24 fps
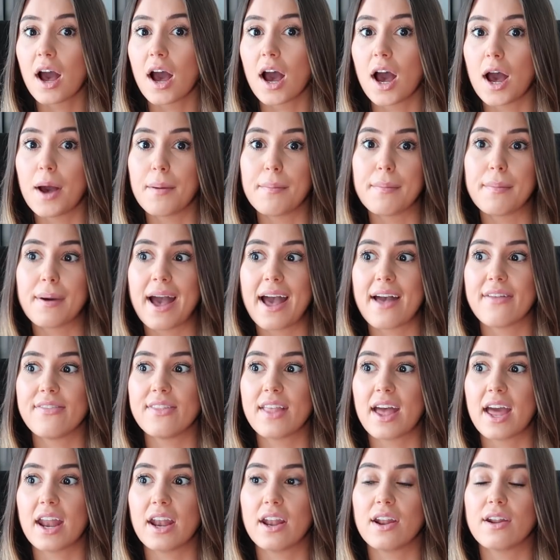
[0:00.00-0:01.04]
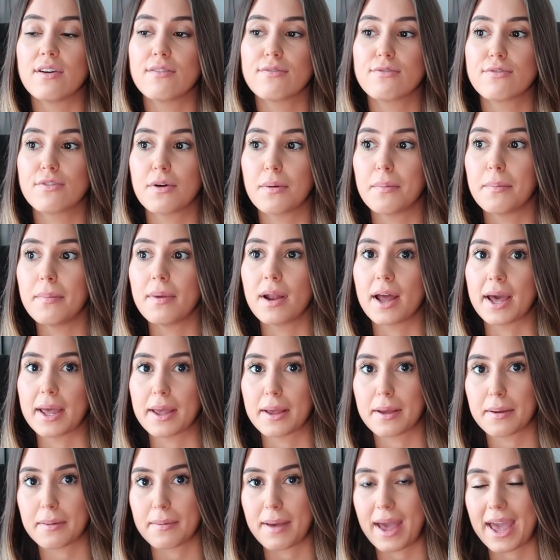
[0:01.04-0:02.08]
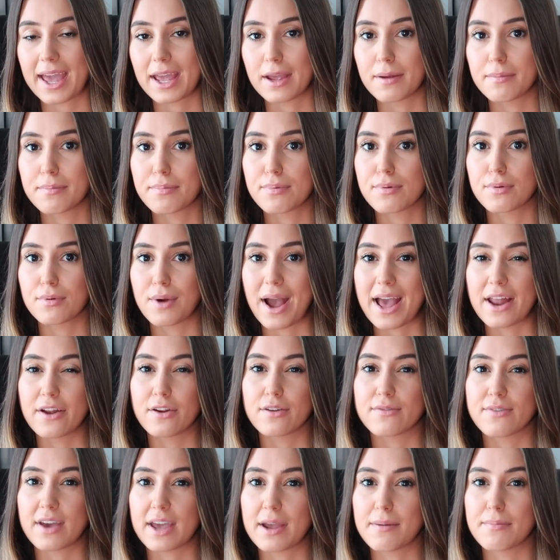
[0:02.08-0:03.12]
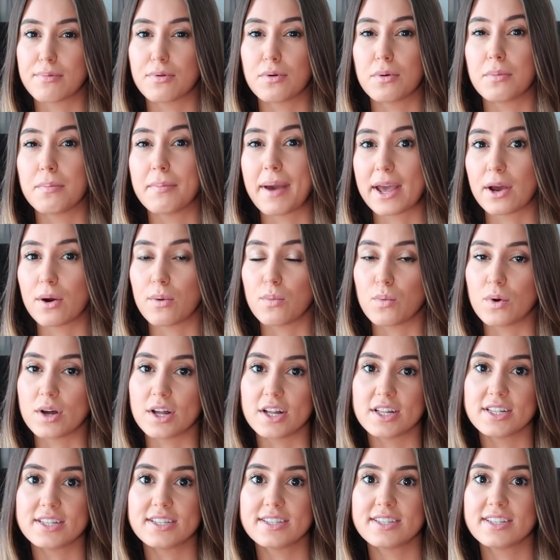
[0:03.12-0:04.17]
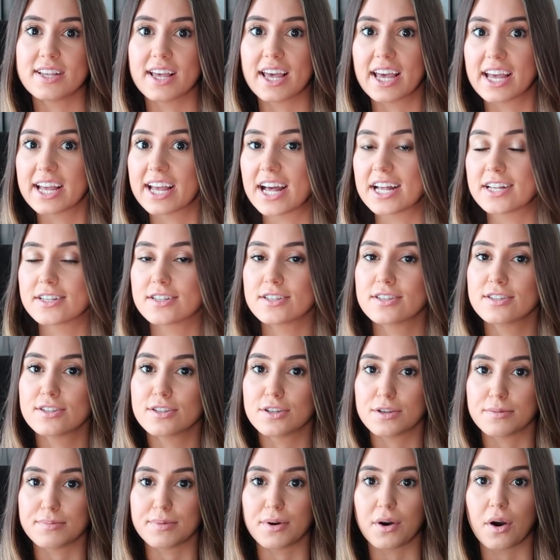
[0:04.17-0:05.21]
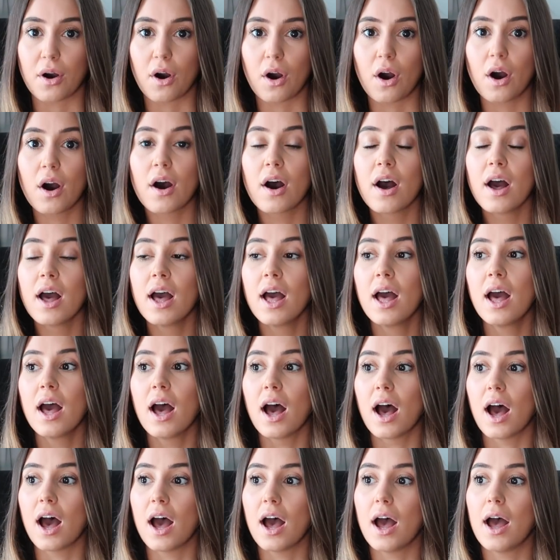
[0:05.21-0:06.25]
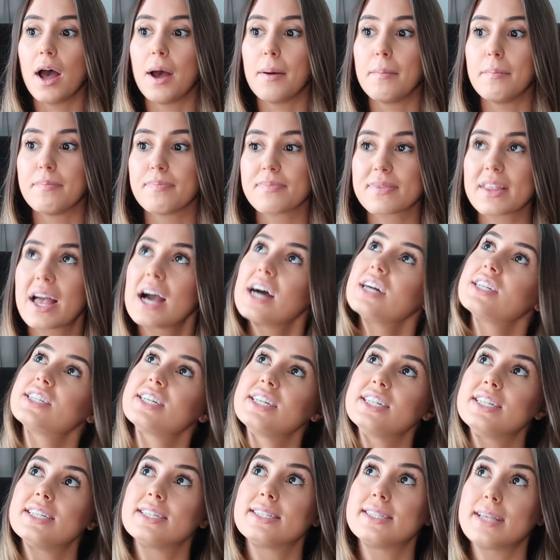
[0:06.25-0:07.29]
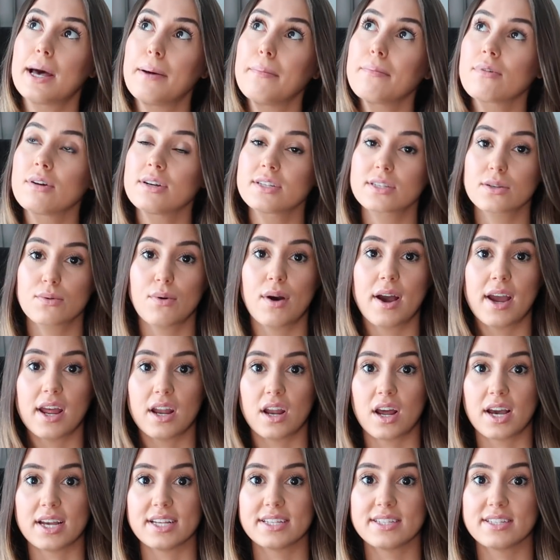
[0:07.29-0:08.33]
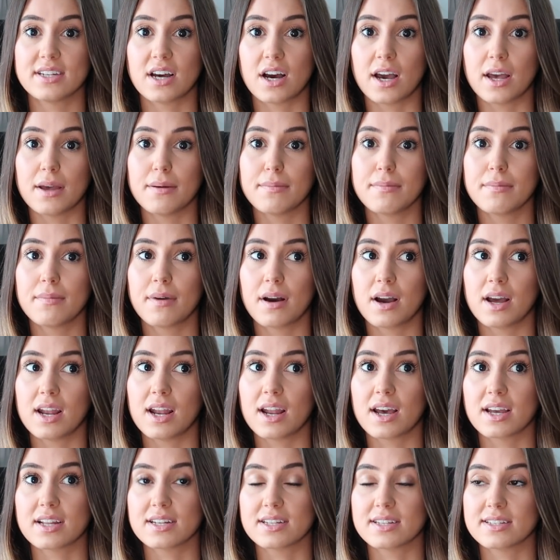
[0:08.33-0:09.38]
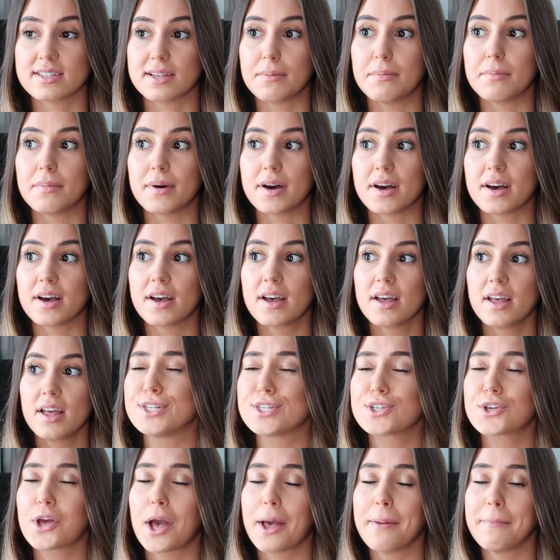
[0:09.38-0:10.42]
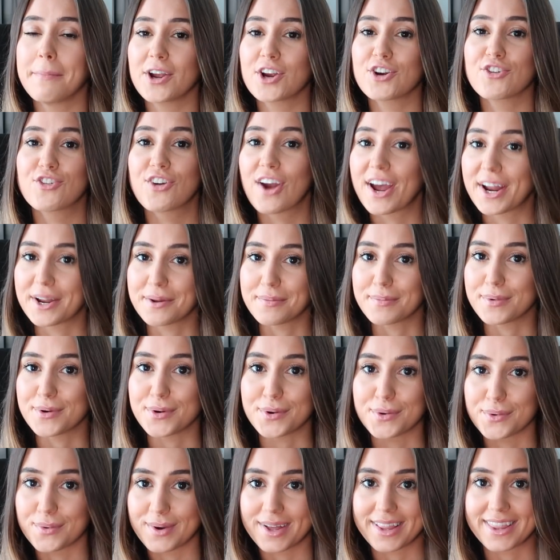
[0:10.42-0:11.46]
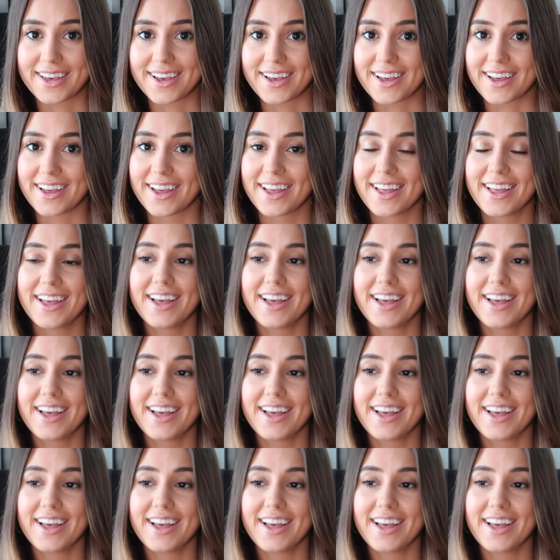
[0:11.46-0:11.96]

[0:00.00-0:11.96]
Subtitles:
and then from like April, end of April, May onwards, it gets super hot. Actually December is quite a nice time. I like December. It's incredible weather.